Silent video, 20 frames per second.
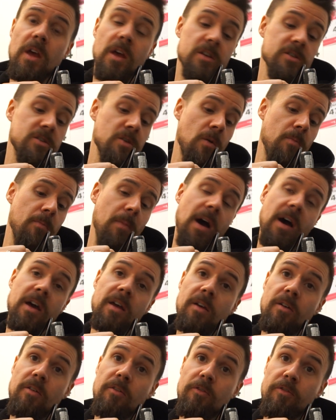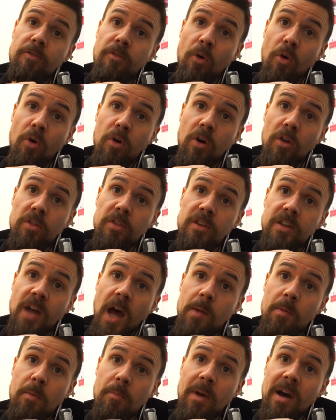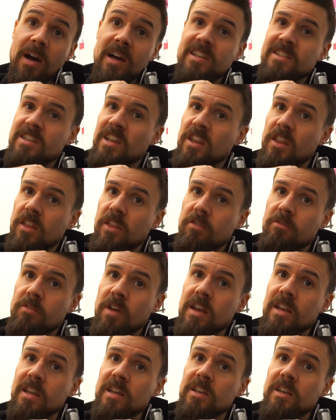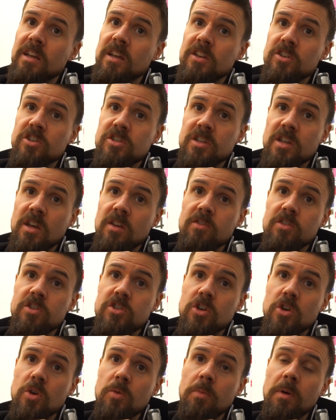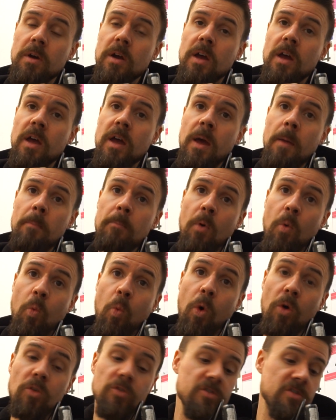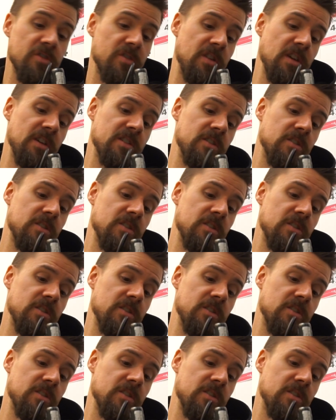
So my fork on the Diamondback is a threaded steerer tube, but once this